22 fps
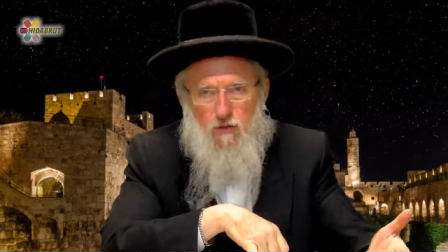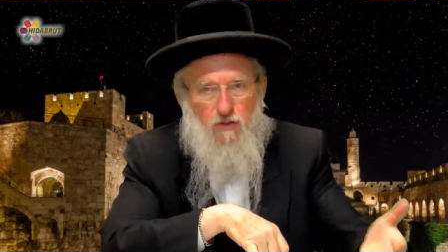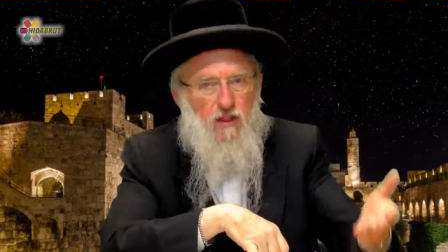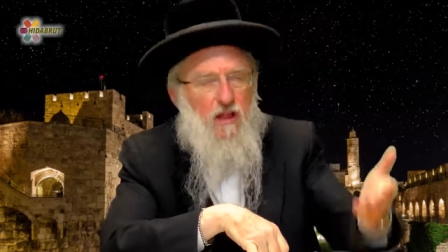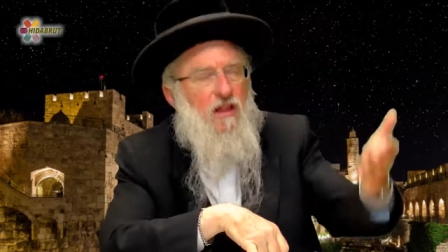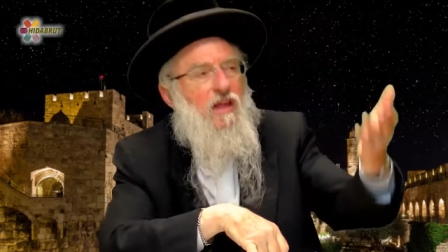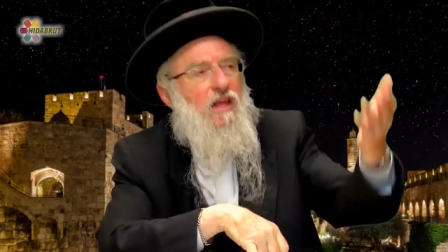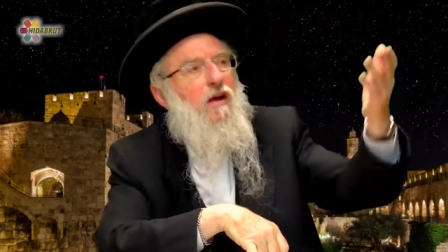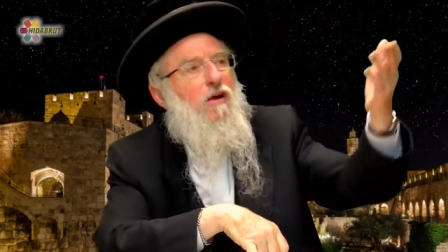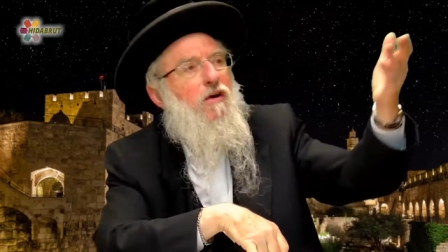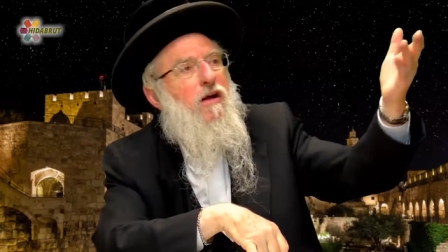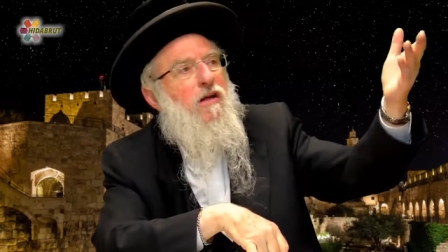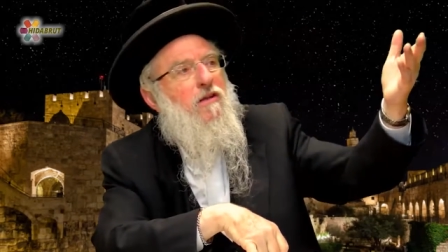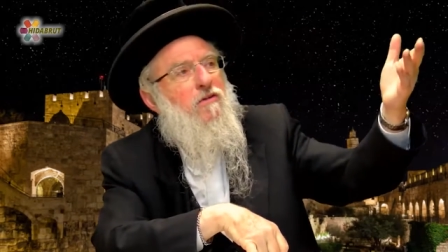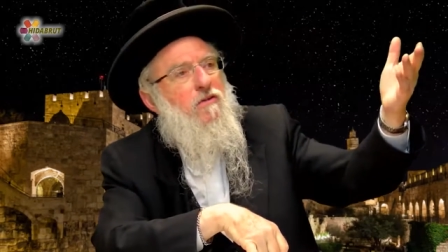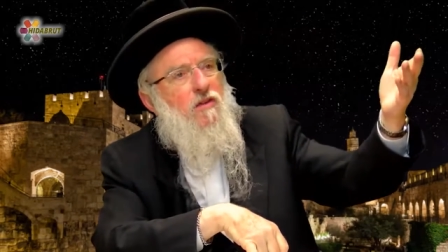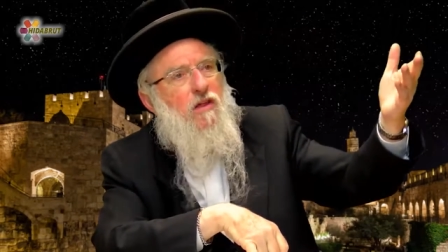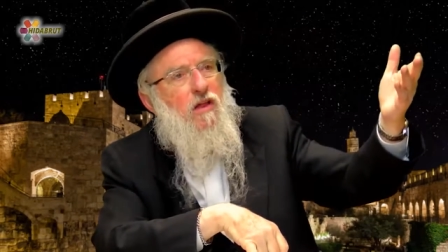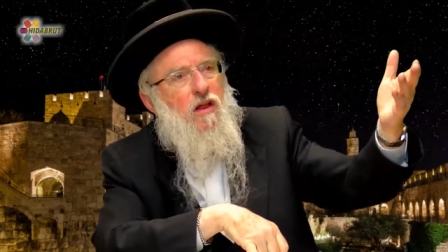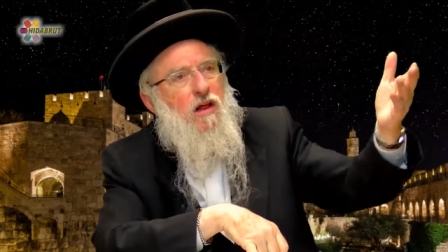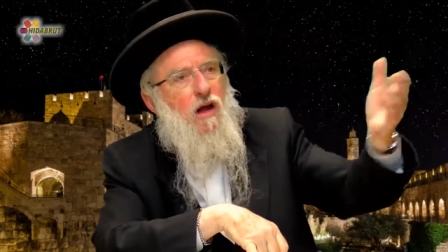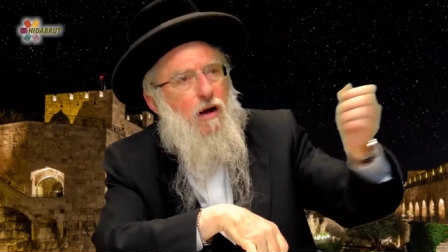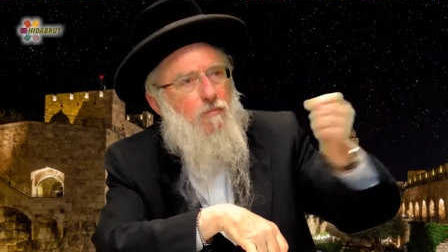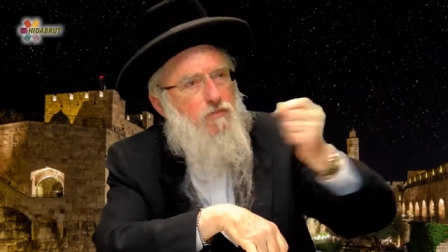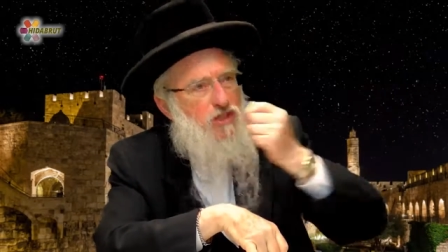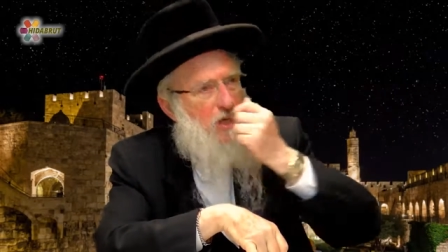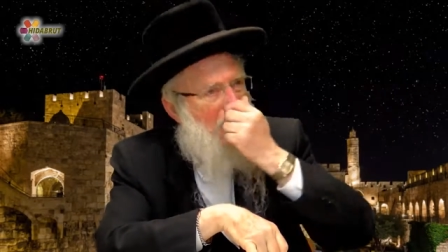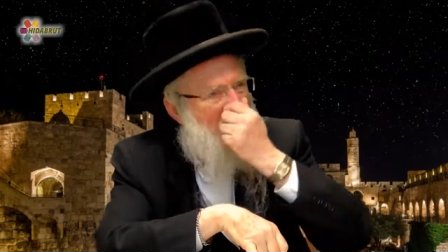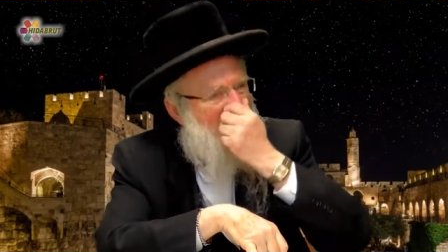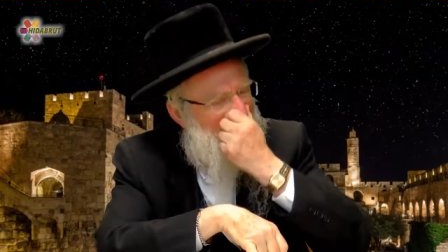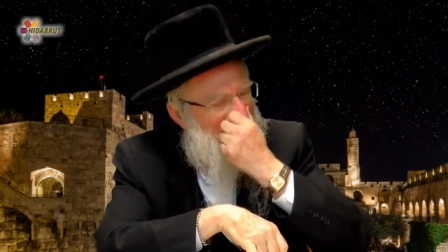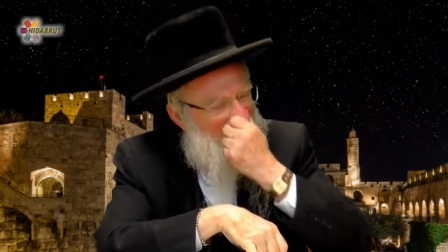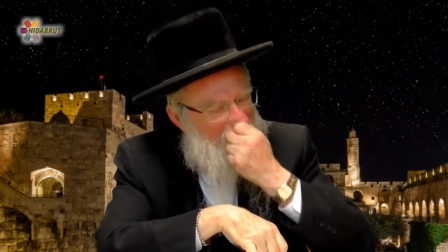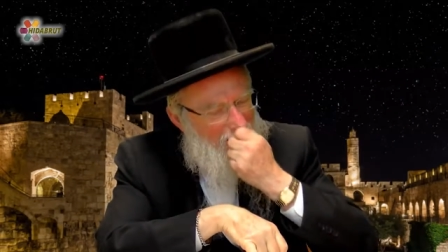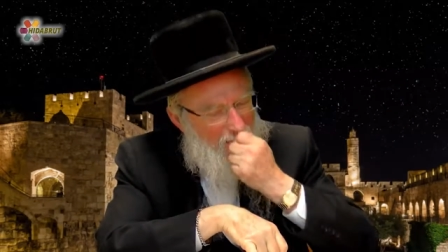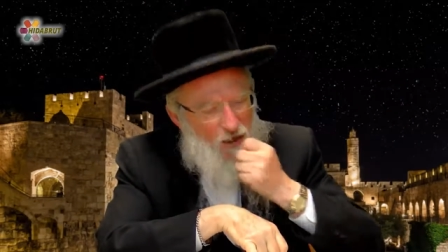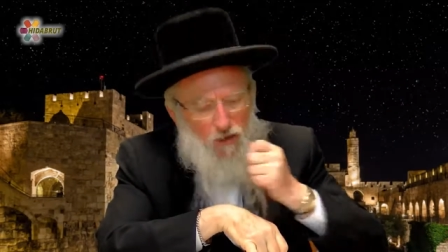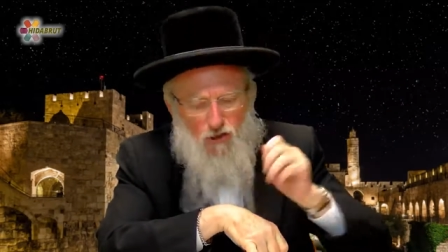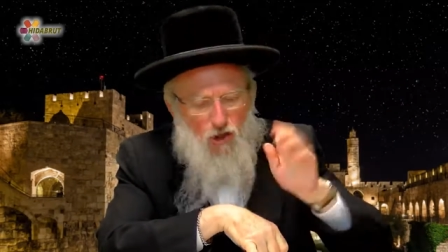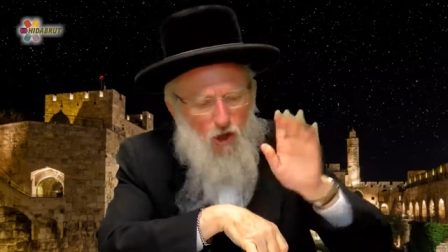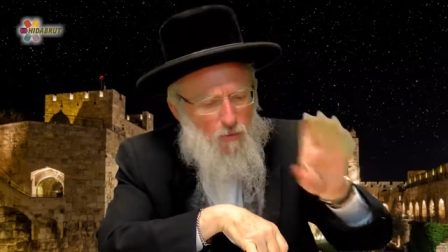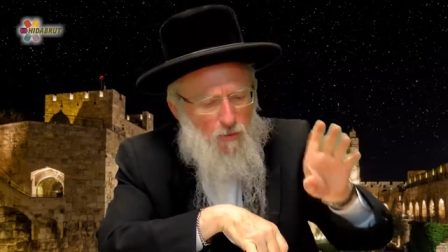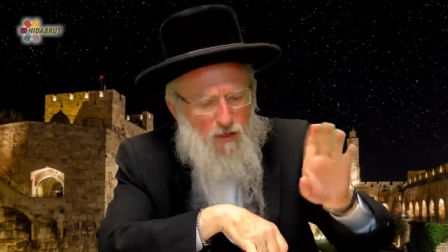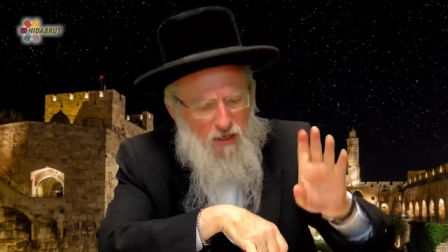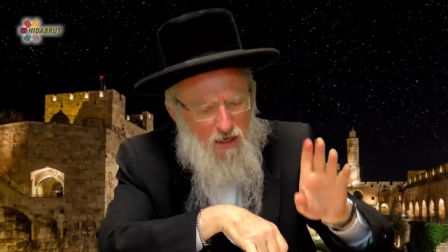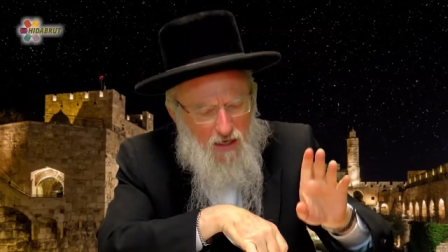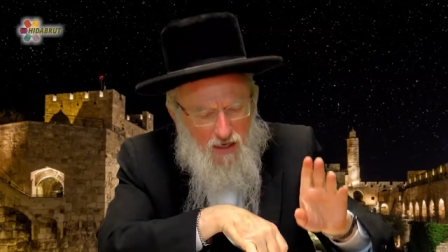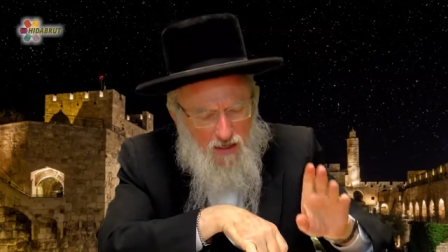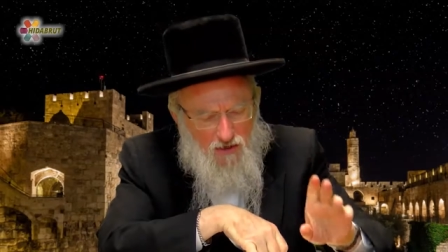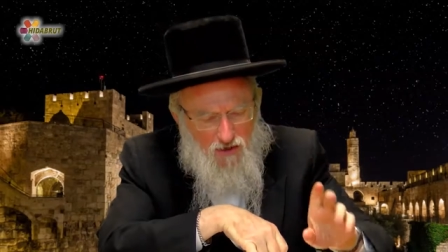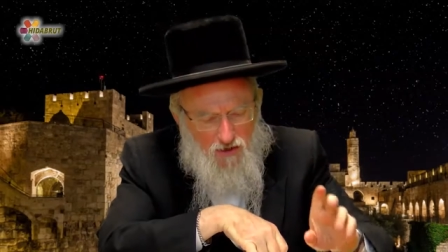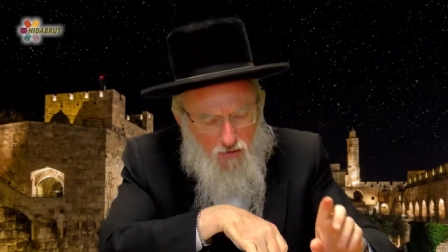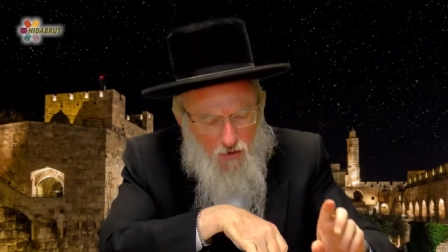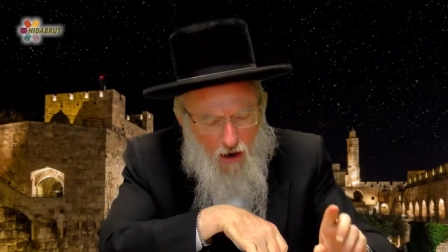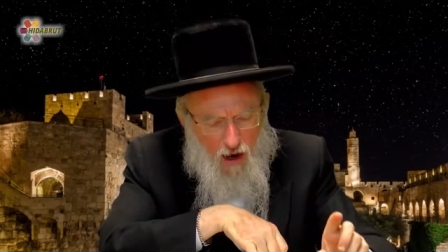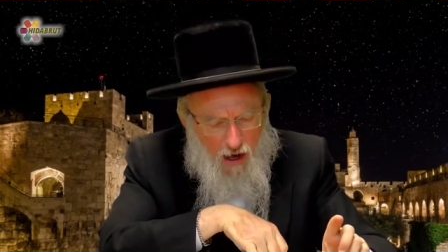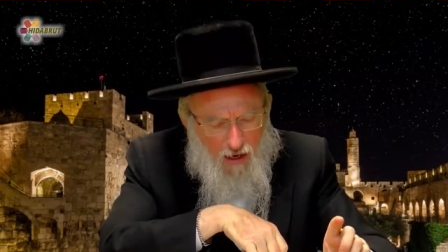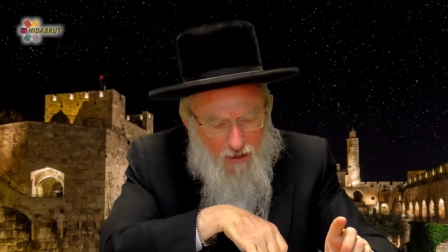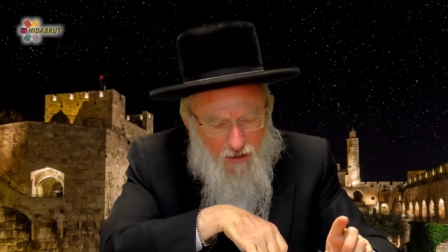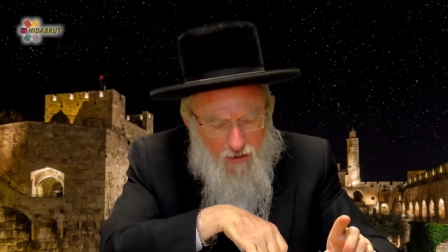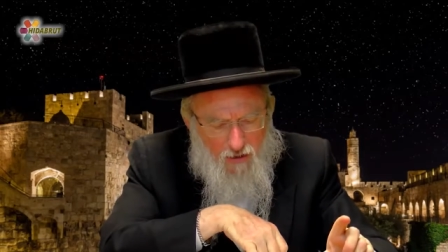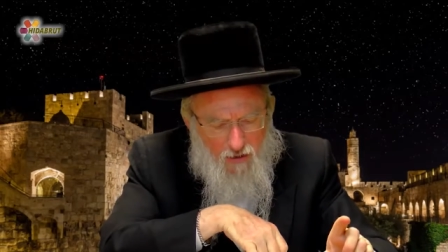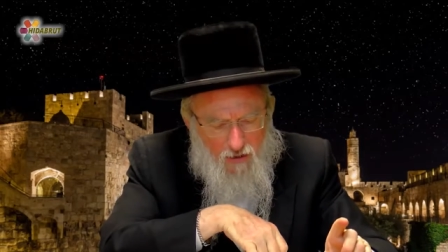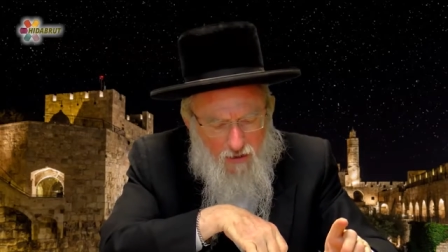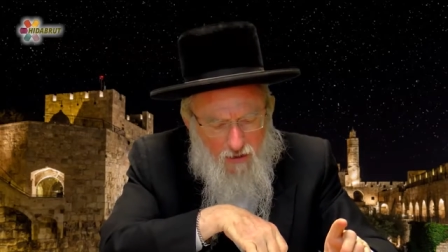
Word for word: They'll hear it, and they'll come checking. No, but he didn't cry.